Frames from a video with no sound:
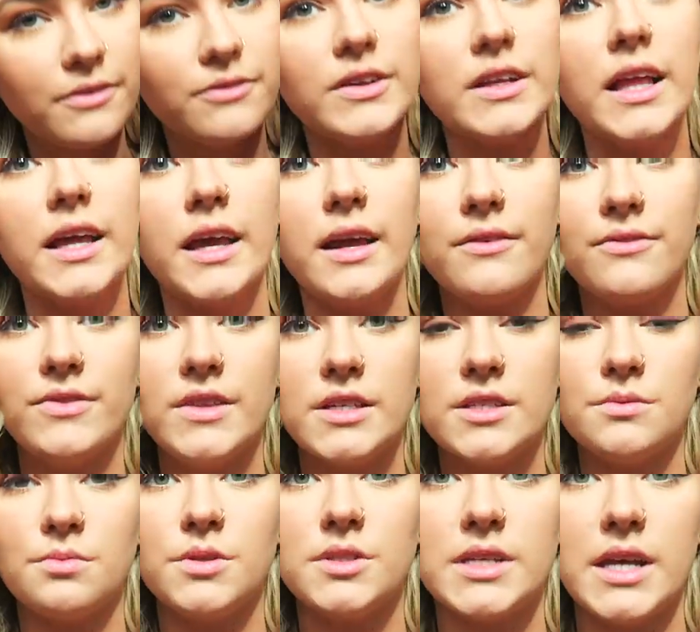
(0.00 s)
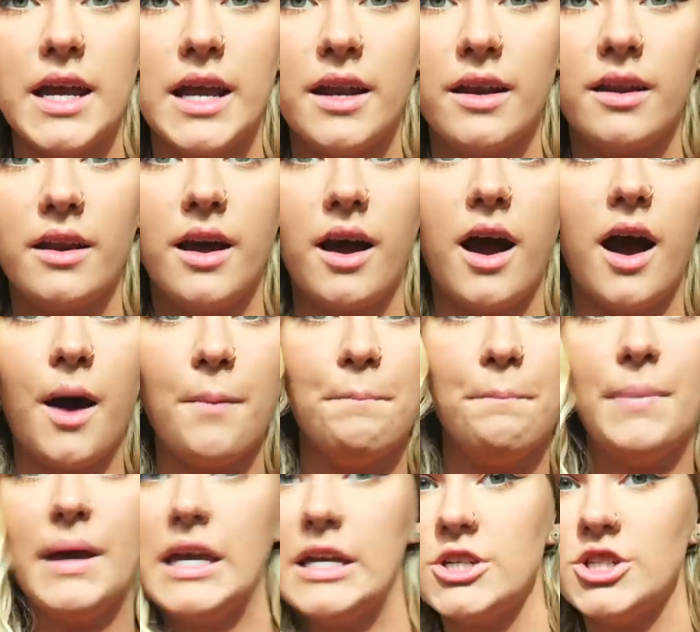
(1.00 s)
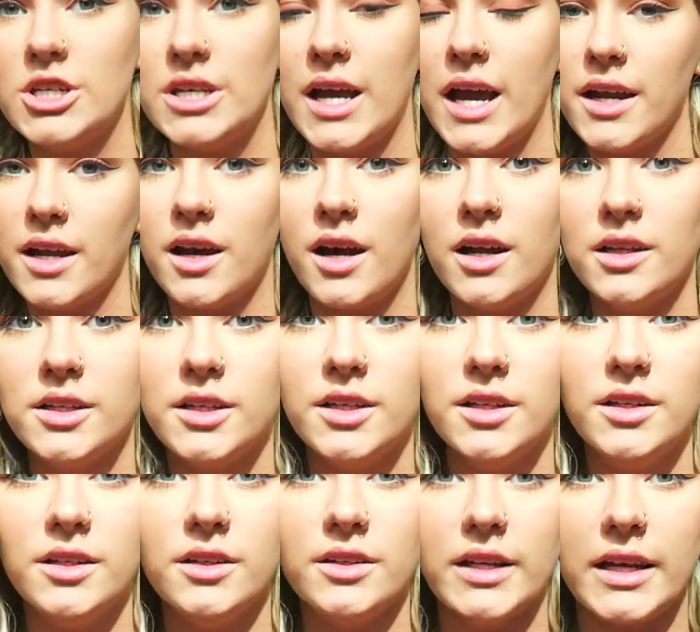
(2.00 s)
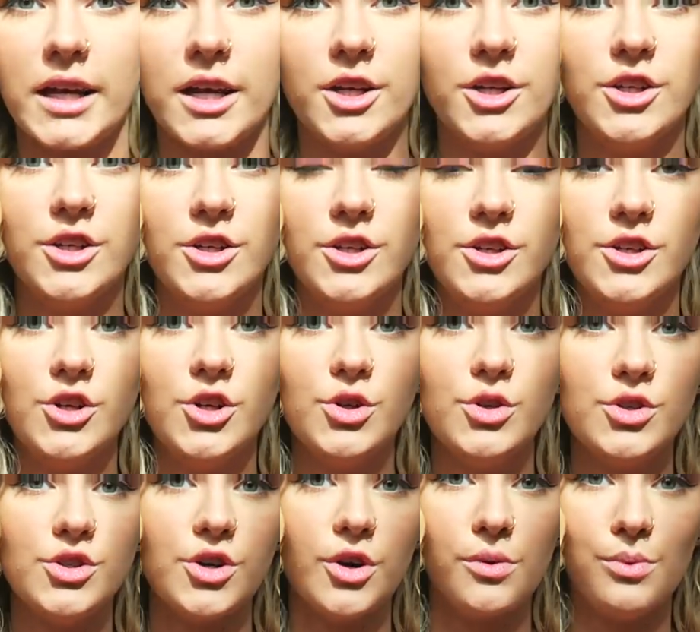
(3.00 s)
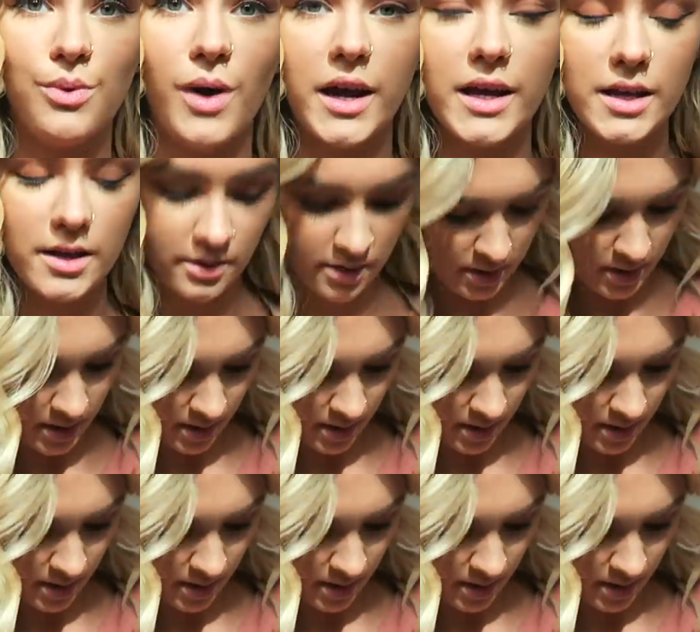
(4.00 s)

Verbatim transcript: I feel like if this was in a beigey kind of colour, like a nude or a white,